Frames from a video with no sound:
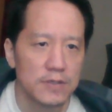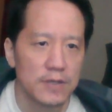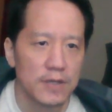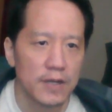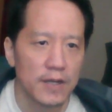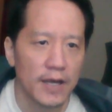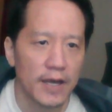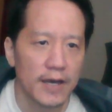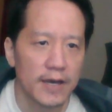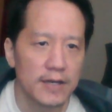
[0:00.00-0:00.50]

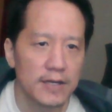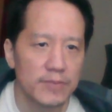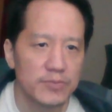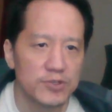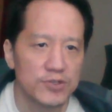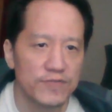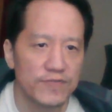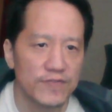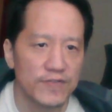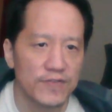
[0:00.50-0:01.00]
add up
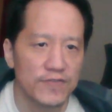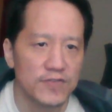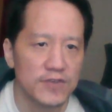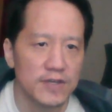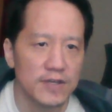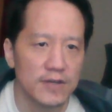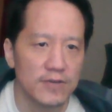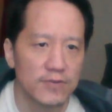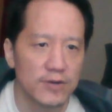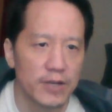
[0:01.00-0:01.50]
to
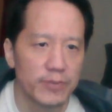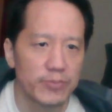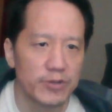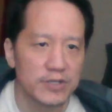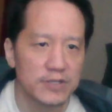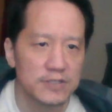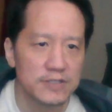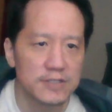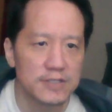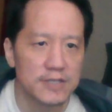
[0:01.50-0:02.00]
15, right?
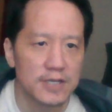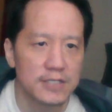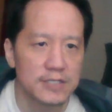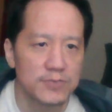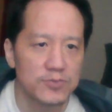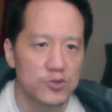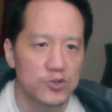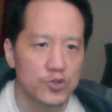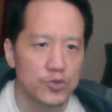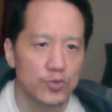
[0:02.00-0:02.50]
Because this adds
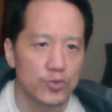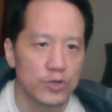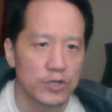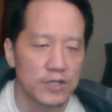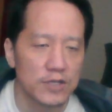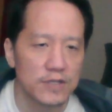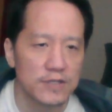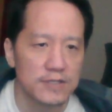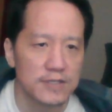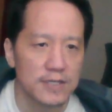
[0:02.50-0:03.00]
up to
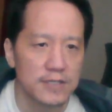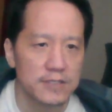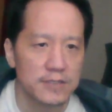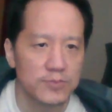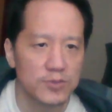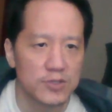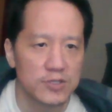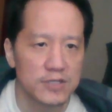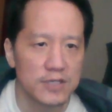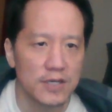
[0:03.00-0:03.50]
20, this adds
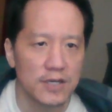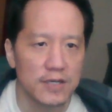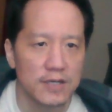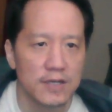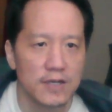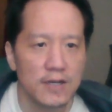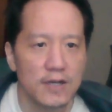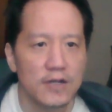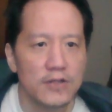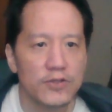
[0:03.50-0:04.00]
up to 10.
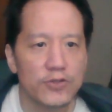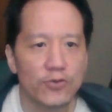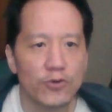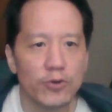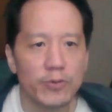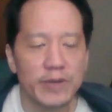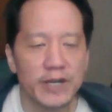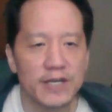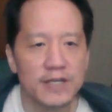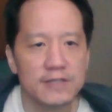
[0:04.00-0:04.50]
The
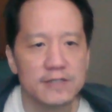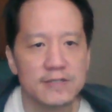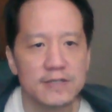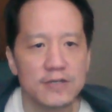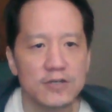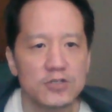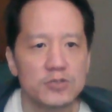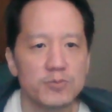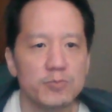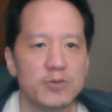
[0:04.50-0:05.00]
remaining
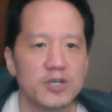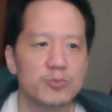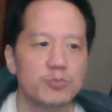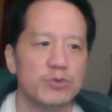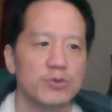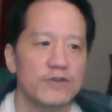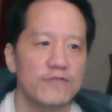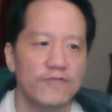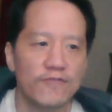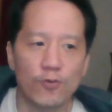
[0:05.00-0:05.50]
cells must
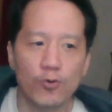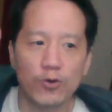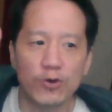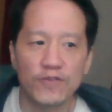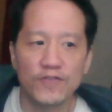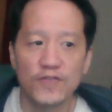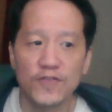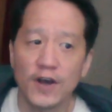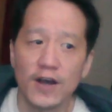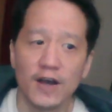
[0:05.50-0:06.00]
be
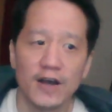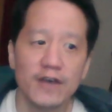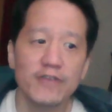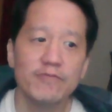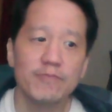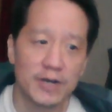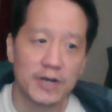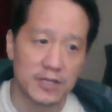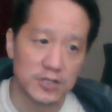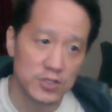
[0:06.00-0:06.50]

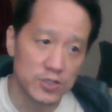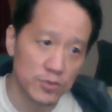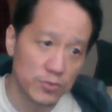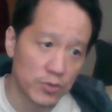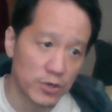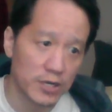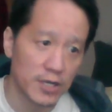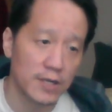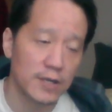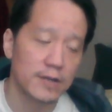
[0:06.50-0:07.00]
45 minus
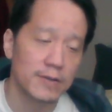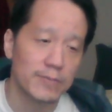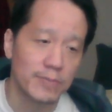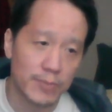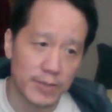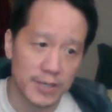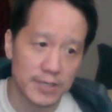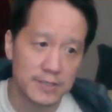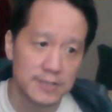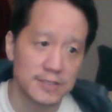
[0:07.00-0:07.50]
20
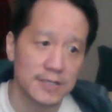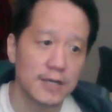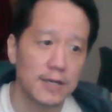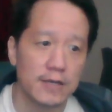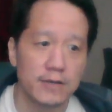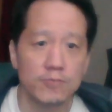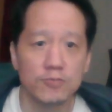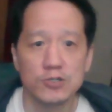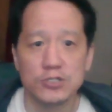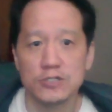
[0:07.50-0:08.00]
minus
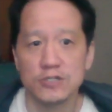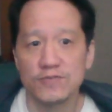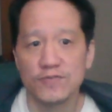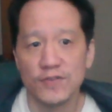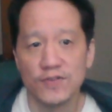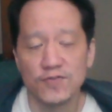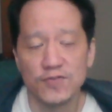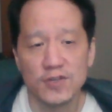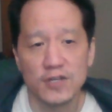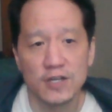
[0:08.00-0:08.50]
10, which is
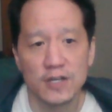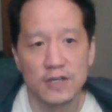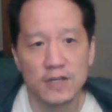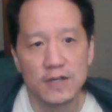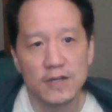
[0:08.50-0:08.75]
15.